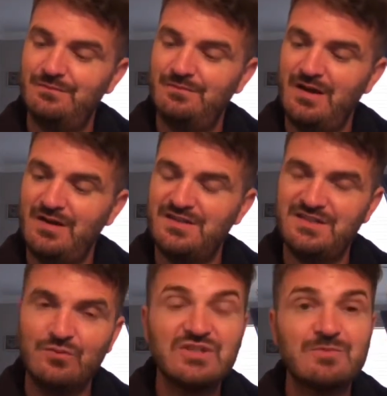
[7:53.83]
I could
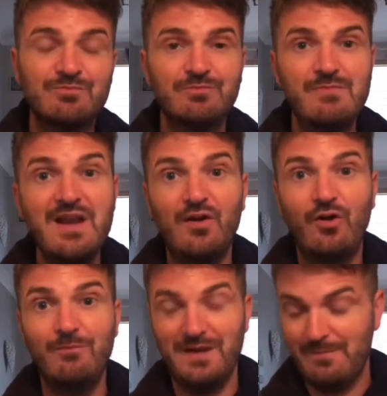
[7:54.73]
still smell it
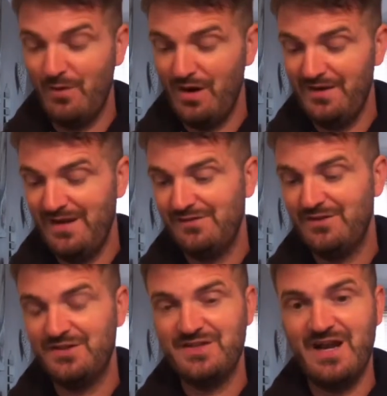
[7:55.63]
on me by the end of
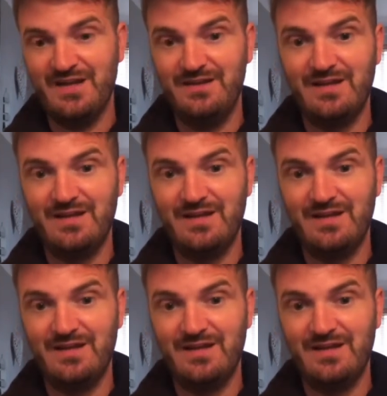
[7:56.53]
the day.